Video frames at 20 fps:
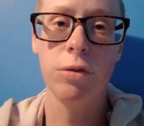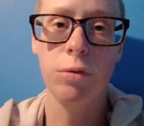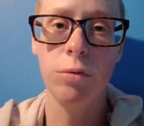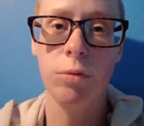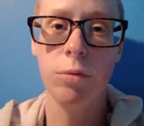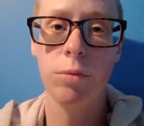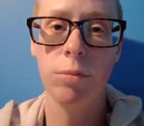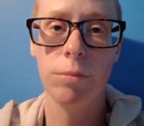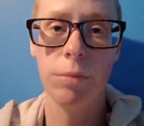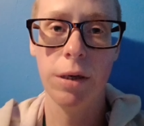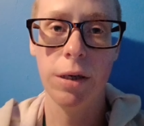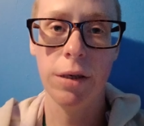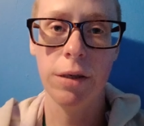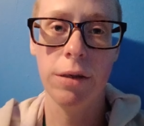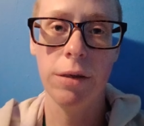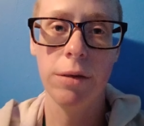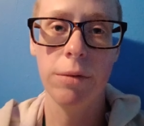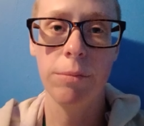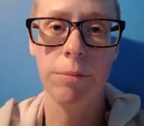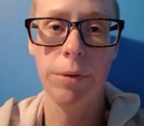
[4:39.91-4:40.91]
to my
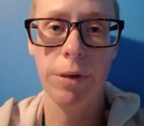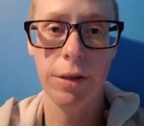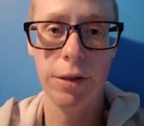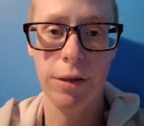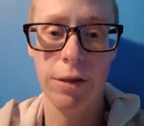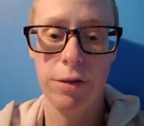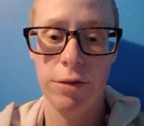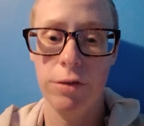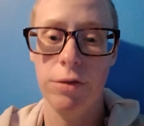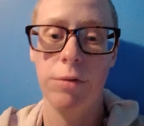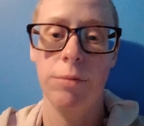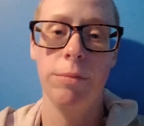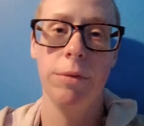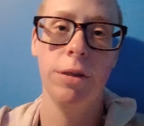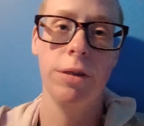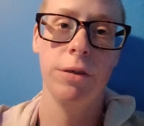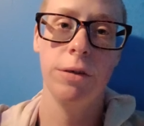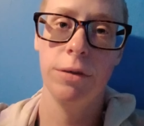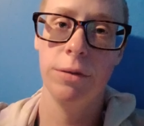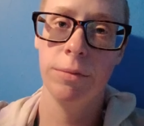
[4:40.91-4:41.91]
biological
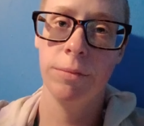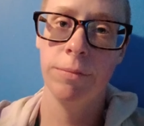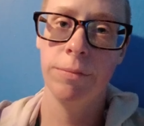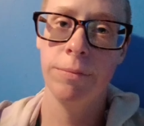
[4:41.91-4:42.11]
mother.